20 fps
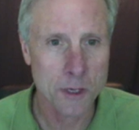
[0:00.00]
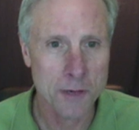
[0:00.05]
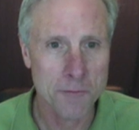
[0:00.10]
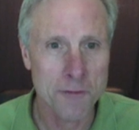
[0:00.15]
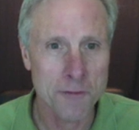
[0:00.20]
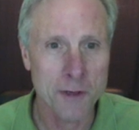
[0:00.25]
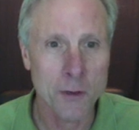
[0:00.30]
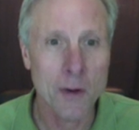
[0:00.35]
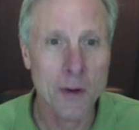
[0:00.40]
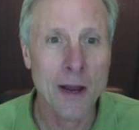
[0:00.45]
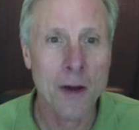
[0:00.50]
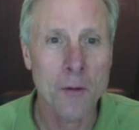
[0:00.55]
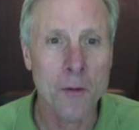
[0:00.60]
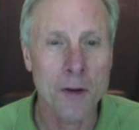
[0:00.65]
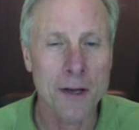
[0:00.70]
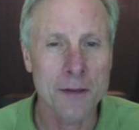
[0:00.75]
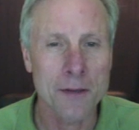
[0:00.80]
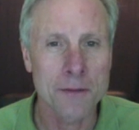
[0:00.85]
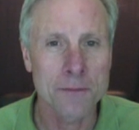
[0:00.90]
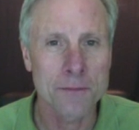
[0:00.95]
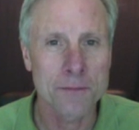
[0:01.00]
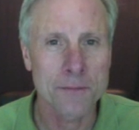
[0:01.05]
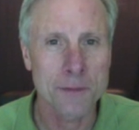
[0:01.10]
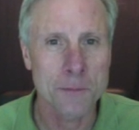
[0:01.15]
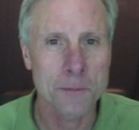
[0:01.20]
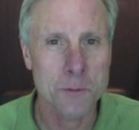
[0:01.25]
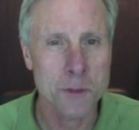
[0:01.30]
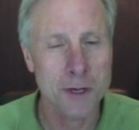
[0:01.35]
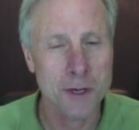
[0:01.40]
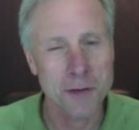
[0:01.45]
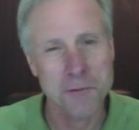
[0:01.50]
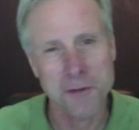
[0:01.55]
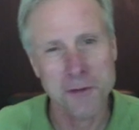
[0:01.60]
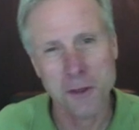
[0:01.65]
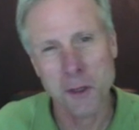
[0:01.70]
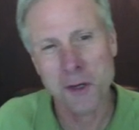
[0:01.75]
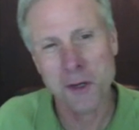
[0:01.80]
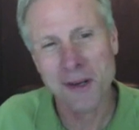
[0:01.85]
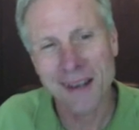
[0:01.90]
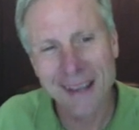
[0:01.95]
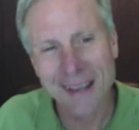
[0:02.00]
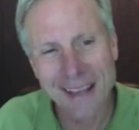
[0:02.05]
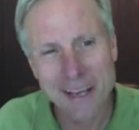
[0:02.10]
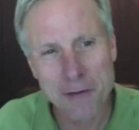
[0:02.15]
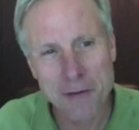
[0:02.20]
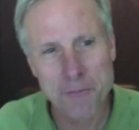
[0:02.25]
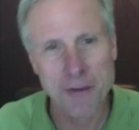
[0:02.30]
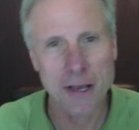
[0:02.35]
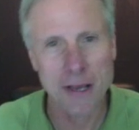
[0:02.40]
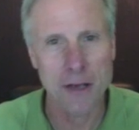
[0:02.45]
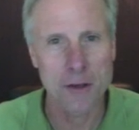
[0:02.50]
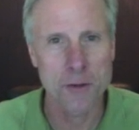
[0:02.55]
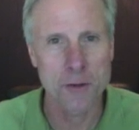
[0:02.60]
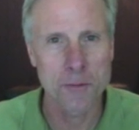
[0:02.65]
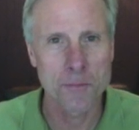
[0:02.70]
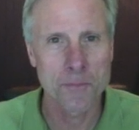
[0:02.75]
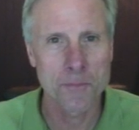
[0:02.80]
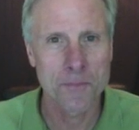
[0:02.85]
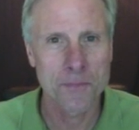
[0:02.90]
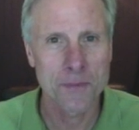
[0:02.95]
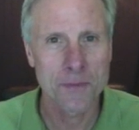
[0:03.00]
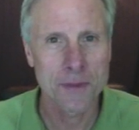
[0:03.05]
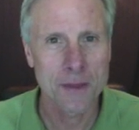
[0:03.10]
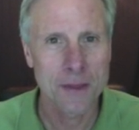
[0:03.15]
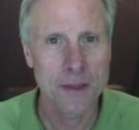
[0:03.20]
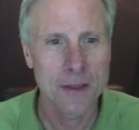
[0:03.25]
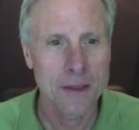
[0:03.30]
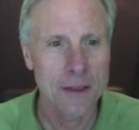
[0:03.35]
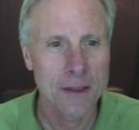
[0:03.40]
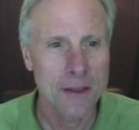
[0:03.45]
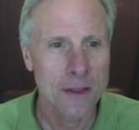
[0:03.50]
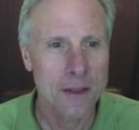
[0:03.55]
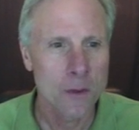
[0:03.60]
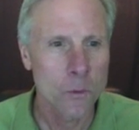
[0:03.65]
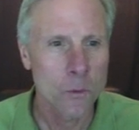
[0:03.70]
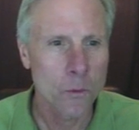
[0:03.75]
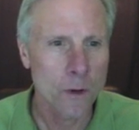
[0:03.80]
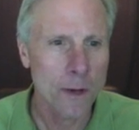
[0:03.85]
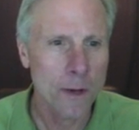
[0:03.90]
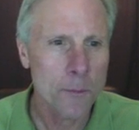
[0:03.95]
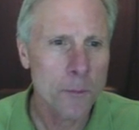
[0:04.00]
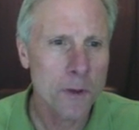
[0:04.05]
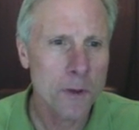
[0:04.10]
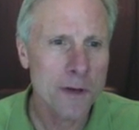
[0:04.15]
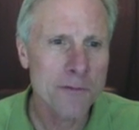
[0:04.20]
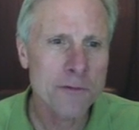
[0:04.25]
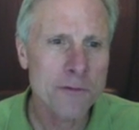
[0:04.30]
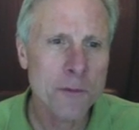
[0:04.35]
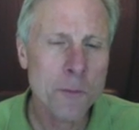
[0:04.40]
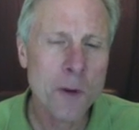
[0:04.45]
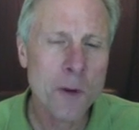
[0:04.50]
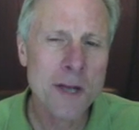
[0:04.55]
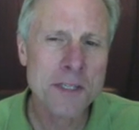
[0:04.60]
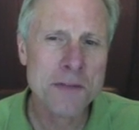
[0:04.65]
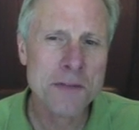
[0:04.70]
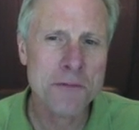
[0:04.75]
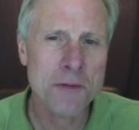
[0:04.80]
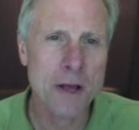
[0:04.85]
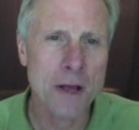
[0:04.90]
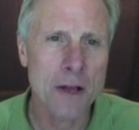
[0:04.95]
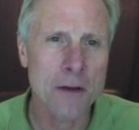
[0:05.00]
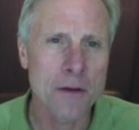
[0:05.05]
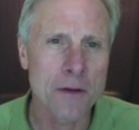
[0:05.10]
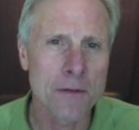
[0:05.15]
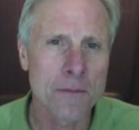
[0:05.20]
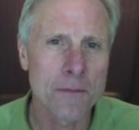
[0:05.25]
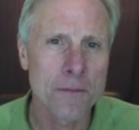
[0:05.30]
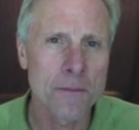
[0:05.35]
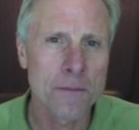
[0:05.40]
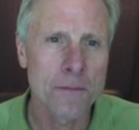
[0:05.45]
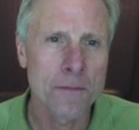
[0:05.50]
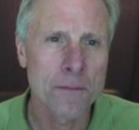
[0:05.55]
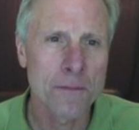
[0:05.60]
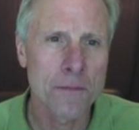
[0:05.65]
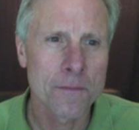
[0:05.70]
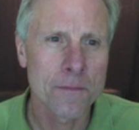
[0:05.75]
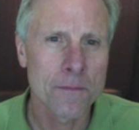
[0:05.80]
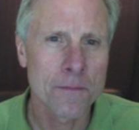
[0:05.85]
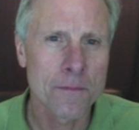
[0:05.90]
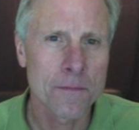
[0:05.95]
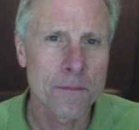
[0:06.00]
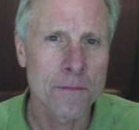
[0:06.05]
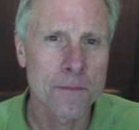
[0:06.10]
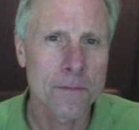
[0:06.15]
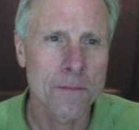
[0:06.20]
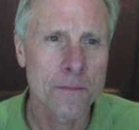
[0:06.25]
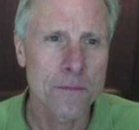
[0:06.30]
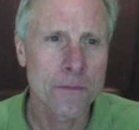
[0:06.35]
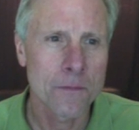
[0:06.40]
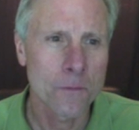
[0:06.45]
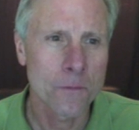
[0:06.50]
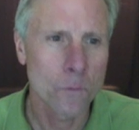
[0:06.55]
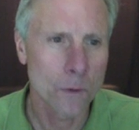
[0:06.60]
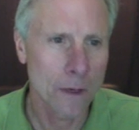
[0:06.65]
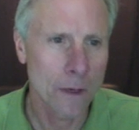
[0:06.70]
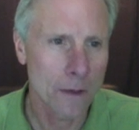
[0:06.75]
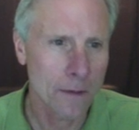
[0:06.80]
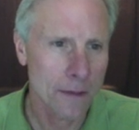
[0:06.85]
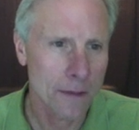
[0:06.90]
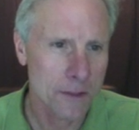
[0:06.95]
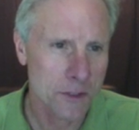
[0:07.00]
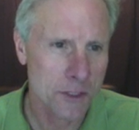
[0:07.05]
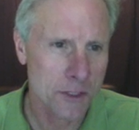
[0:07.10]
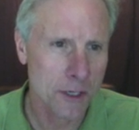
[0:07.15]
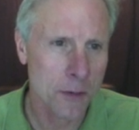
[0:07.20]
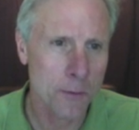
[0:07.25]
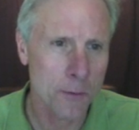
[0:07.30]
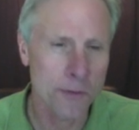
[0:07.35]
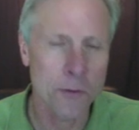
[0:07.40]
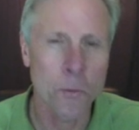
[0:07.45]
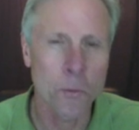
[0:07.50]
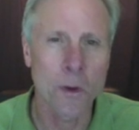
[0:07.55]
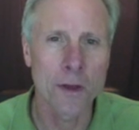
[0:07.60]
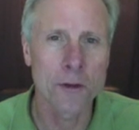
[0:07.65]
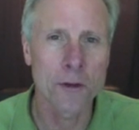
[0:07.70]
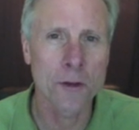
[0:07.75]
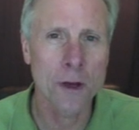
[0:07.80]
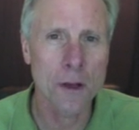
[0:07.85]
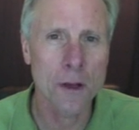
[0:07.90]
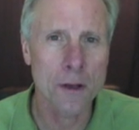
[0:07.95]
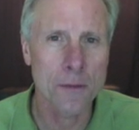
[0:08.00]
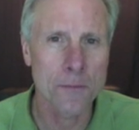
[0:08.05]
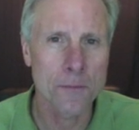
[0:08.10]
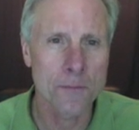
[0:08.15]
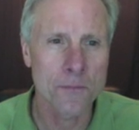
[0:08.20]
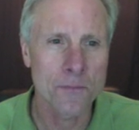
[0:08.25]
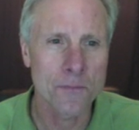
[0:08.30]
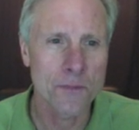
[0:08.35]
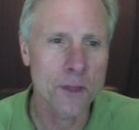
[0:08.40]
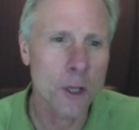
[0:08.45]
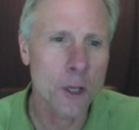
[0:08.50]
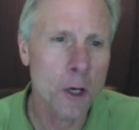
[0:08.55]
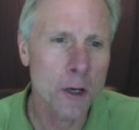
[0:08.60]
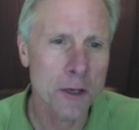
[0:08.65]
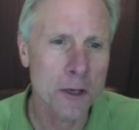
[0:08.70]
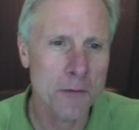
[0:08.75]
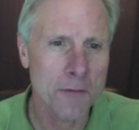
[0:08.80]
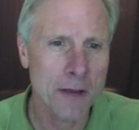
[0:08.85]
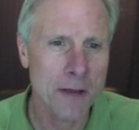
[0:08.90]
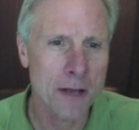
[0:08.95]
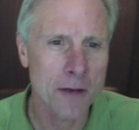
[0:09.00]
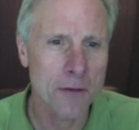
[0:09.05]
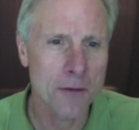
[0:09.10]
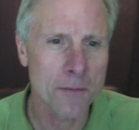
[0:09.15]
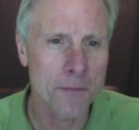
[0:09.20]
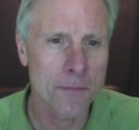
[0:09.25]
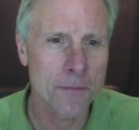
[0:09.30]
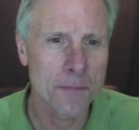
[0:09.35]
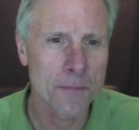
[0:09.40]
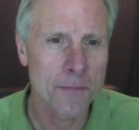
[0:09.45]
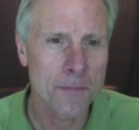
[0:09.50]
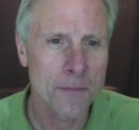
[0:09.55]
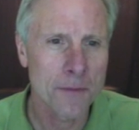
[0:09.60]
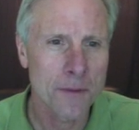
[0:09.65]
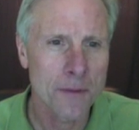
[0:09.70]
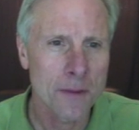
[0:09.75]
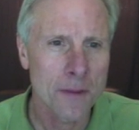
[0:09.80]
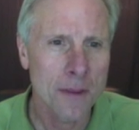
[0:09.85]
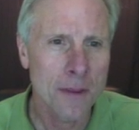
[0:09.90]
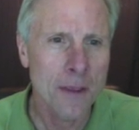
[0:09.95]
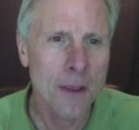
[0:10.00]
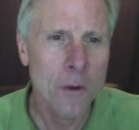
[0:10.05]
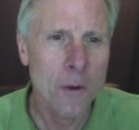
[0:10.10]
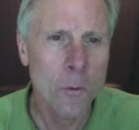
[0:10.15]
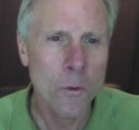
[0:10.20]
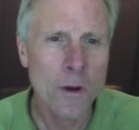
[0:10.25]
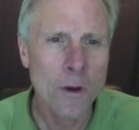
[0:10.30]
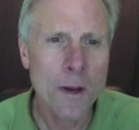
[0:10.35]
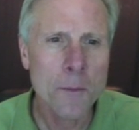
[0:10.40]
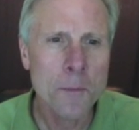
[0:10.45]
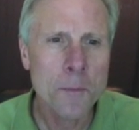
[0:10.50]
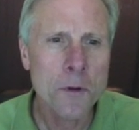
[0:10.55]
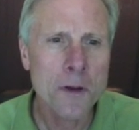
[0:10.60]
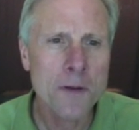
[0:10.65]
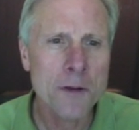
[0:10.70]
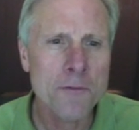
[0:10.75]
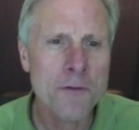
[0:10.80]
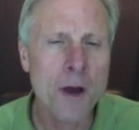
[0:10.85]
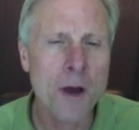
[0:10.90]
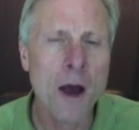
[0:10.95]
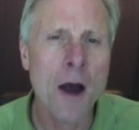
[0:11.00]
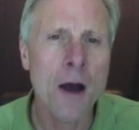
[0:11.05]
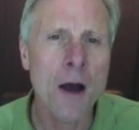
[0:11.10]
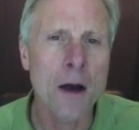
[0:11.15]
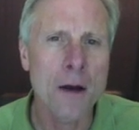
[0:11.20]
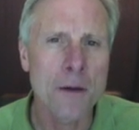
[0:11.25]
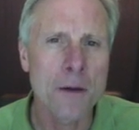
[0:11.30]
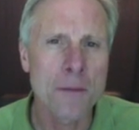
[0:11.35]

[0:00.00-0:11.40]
to figure out, right? I'm trying to figure out a later value. What do I put in for present value? Well, I'll start with the $1, the earlier value. What do I put in for R?